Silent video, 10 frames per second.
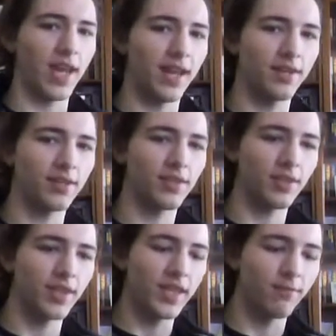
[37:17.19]
and
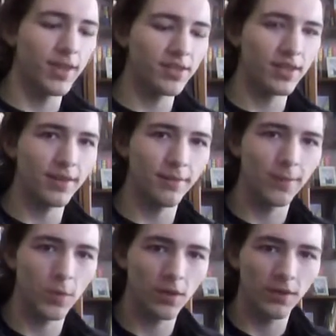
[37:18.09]
the reason
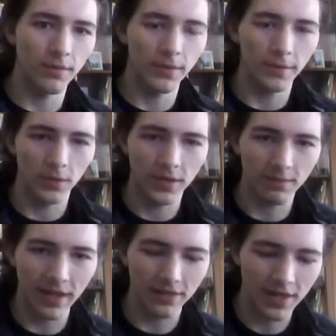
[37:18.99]
for this
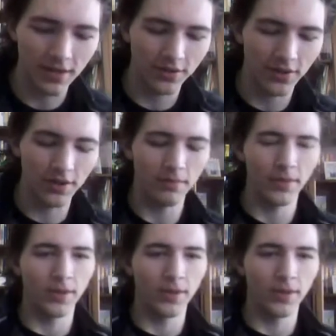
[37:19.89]
bounty hunter